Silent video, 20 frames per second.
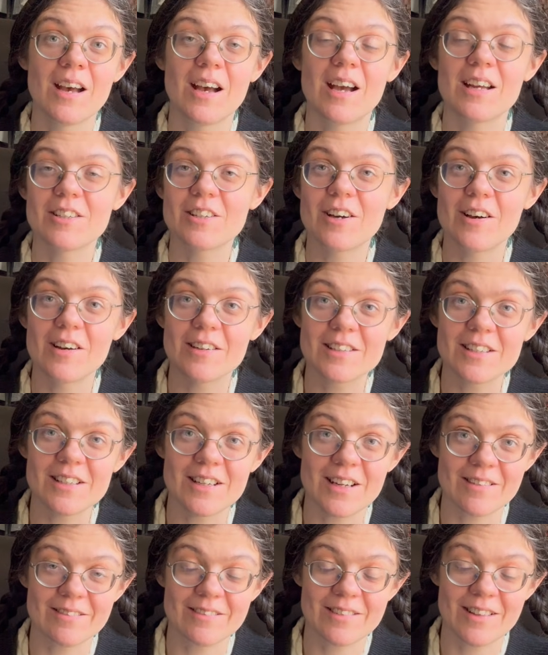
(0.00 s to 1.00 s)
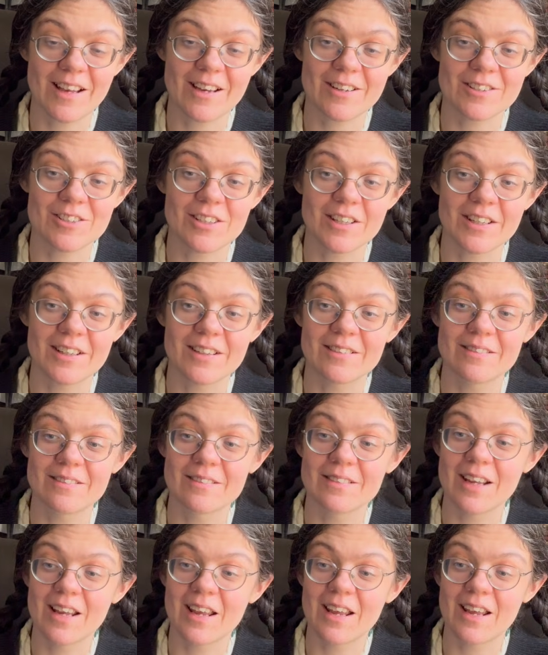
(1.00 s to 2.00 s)
I talked it out with Ashlyn.
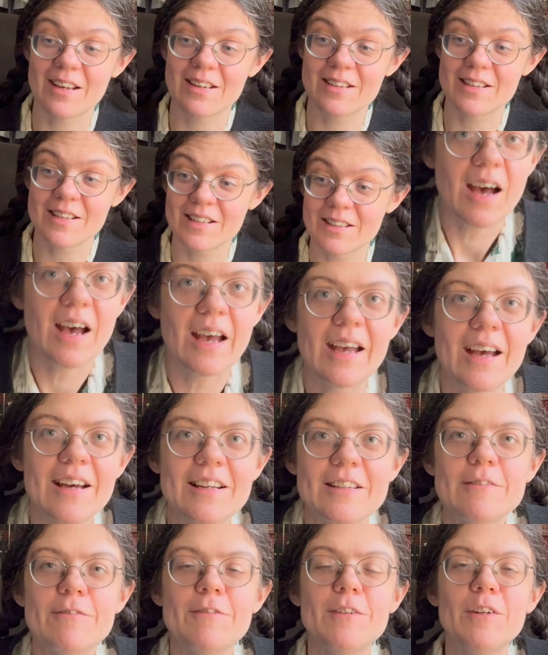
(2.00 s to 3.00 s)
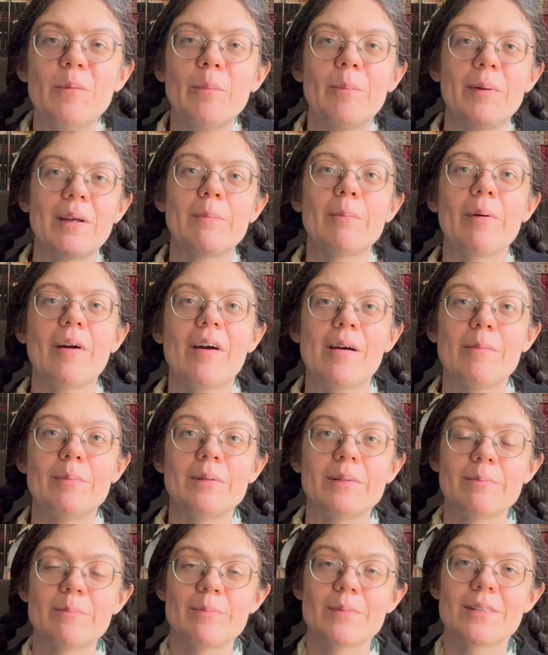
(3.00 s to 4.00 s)
And I had a few big
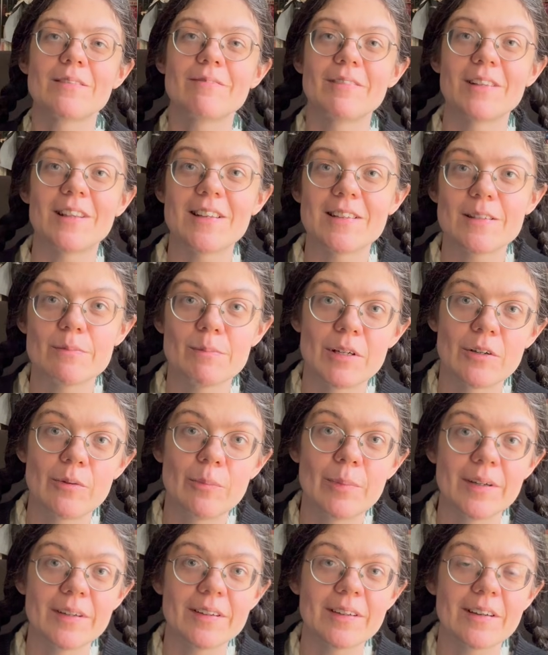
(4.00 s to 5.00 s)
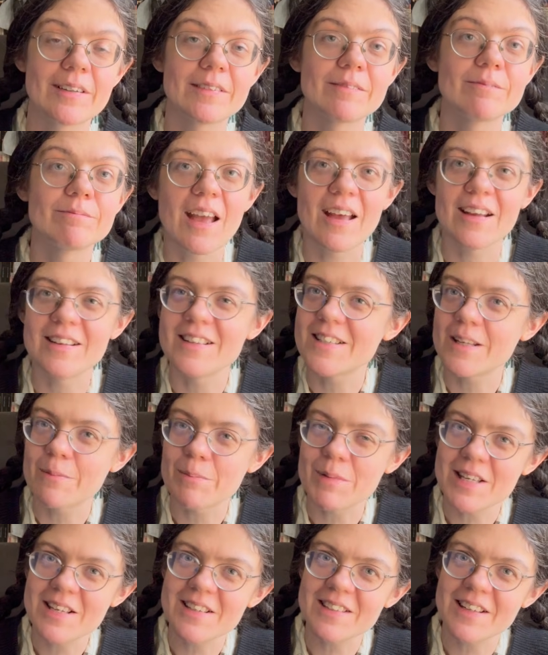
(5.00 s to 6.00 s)
problems with this middle book. And
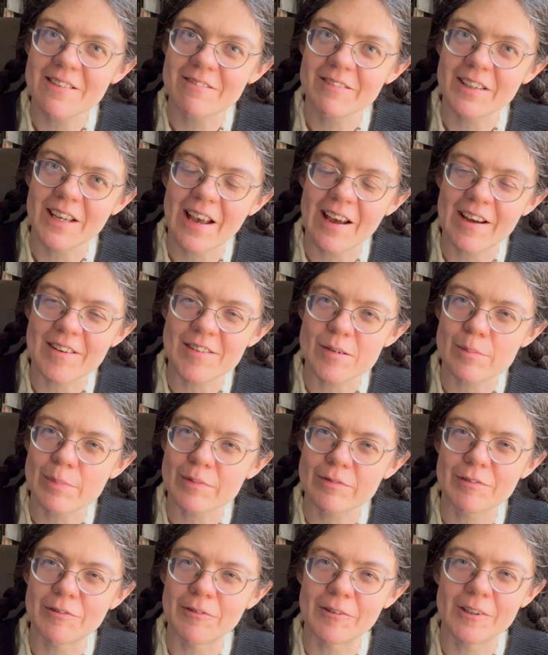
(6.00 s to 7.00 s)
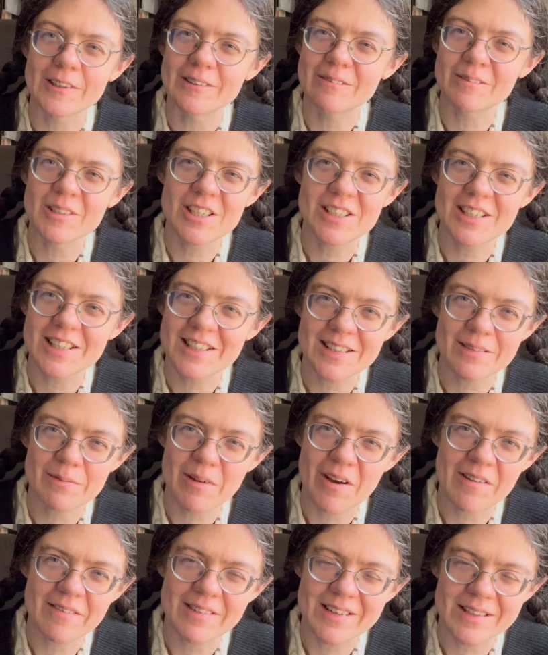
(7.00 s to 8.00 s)
some of these I've encountered before, which doesn't
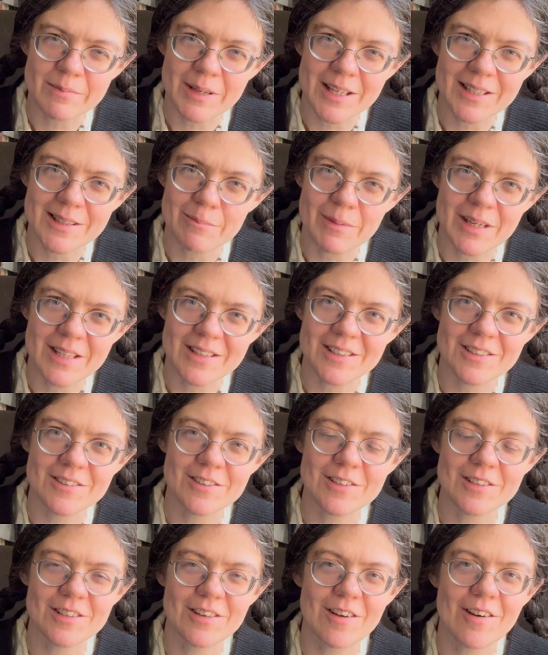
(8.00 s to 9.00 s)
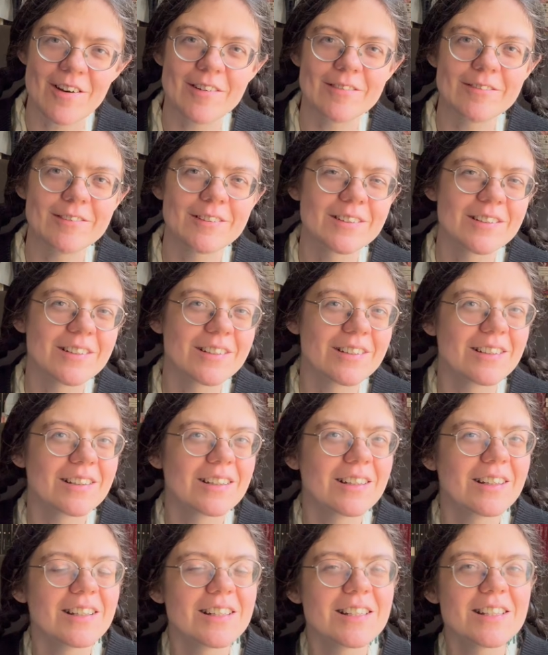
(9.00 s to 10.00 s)
always make them easier to solve.
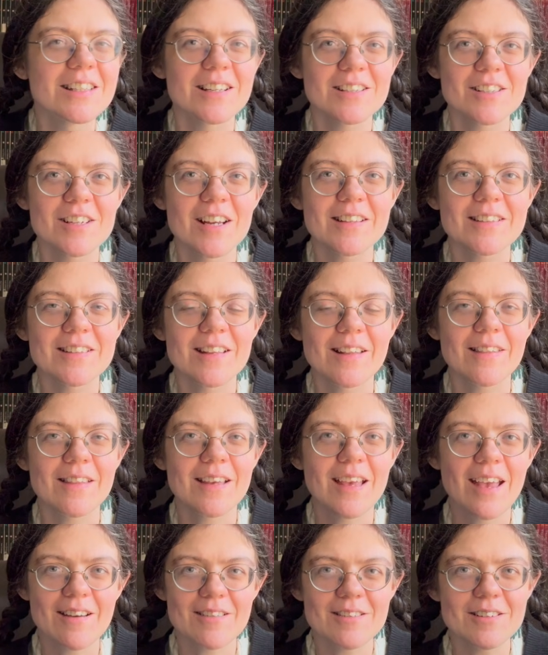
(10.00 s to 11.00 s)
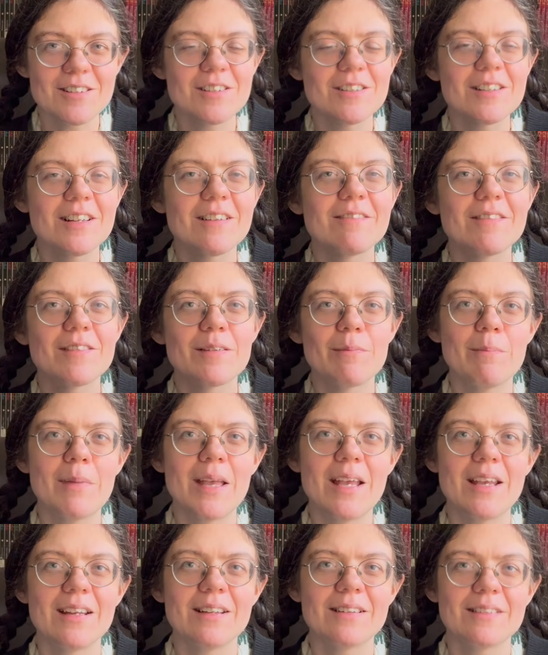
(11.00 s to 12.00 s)
Such as the characters that were the
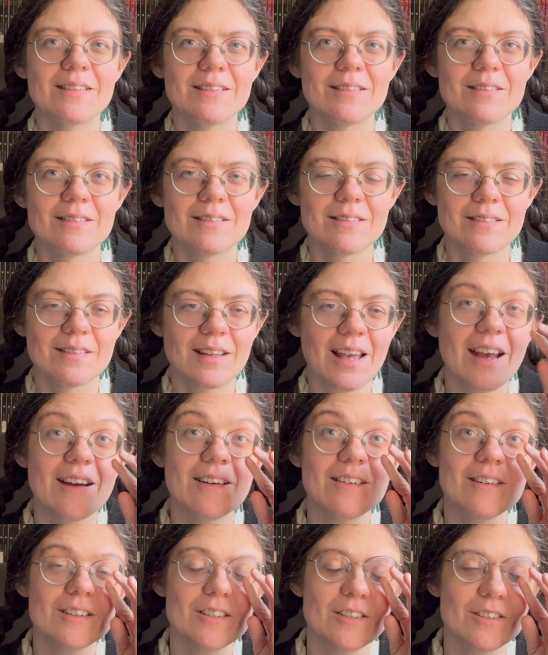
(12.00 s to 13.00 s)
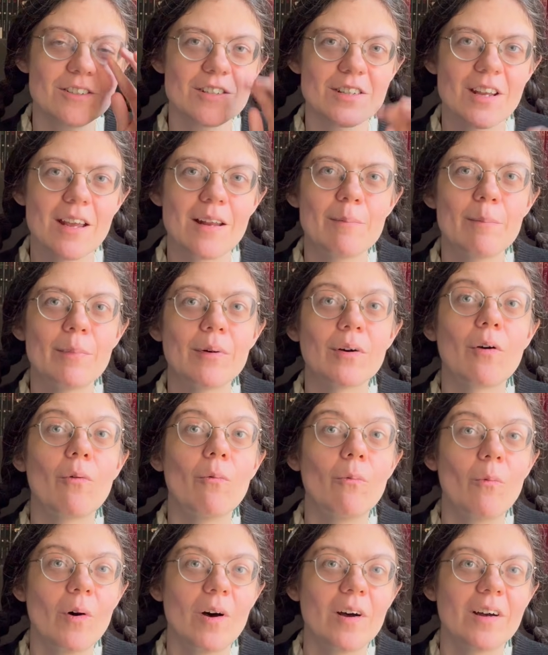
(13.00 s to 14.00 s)
main characters in book
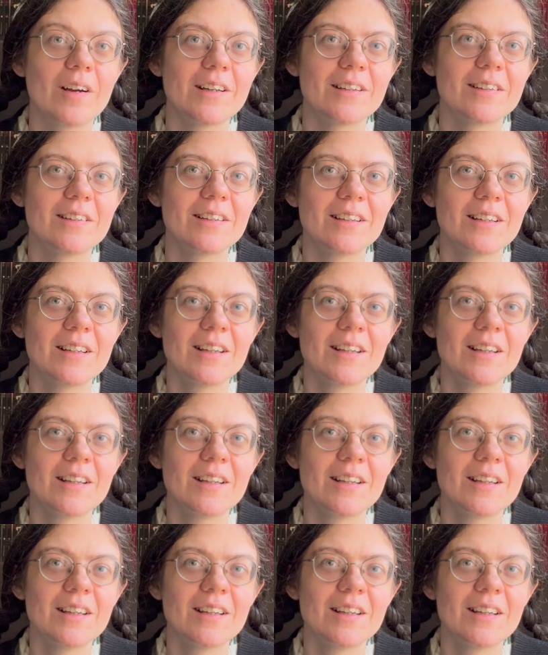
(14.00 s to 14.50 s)
1.